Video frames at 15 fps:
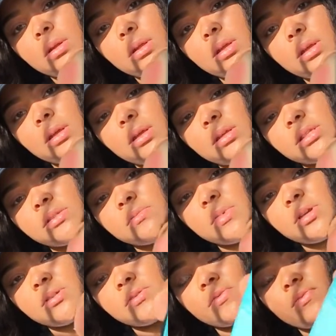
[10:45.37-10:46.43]
Yeah, it
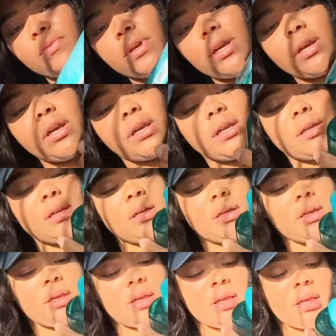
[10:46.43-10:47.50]
smells very
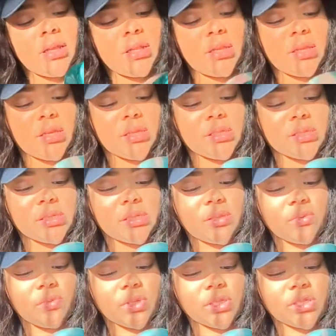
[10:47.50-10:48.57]
good. And this
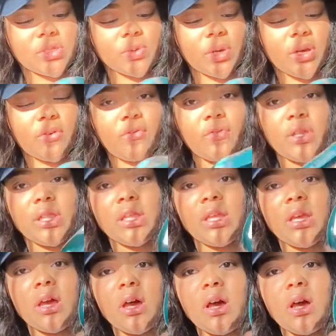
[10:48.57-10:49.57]
was twelve fifty.